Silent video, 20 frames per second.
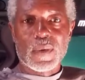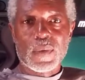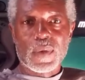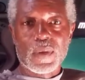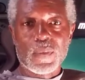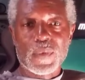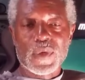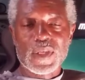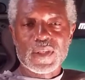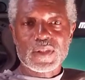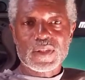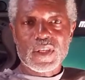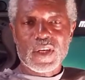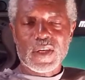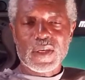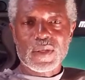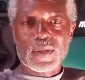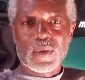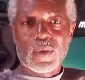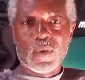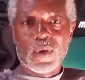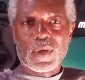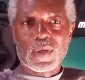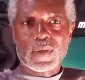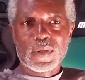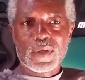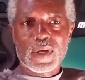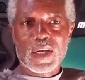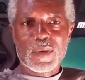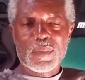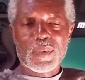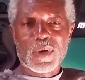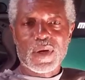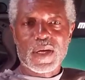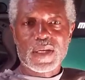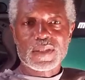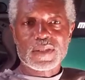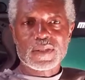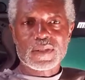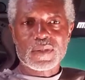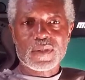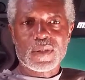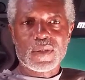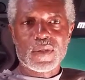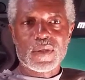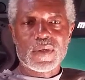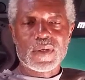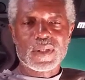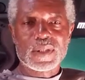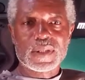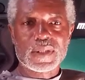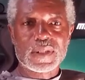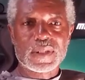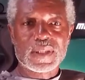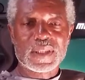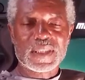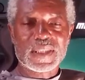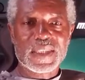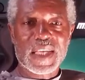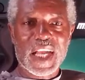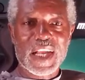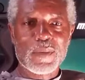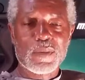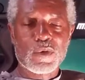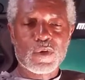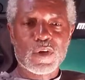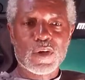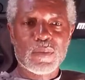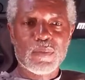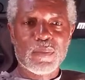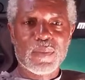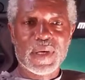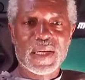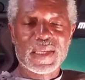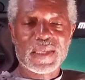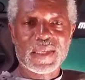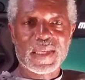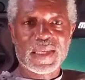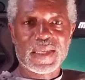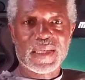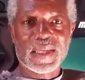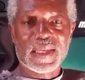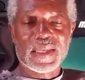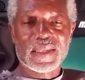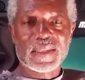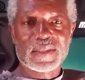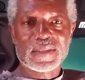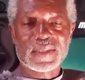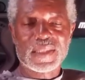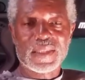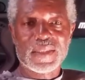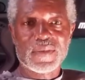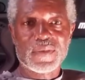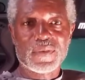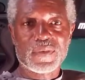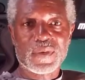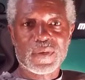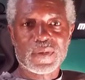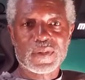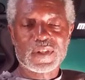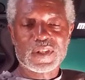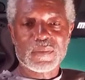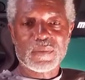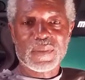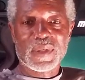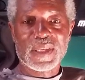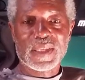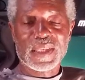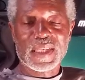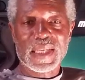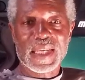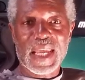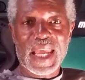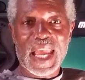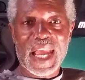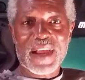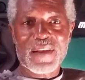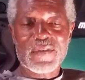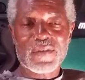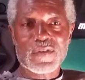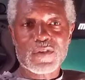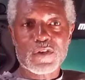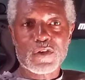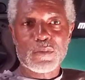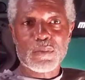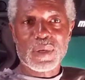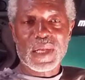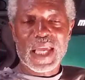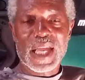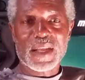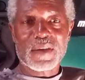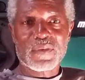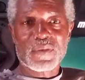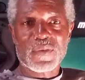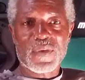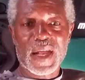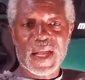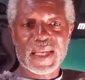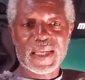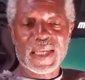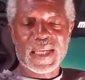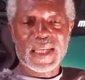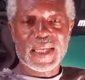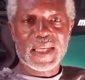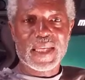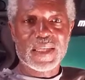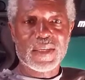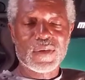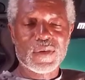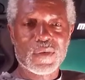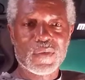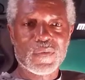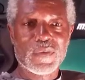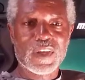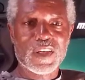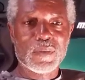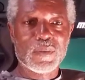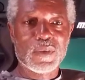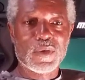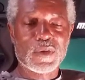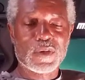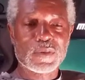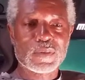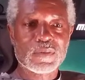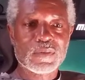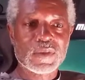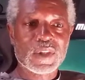when we started ordering our parts on Cyber Monday. That is the first Monday after Black Friday in November.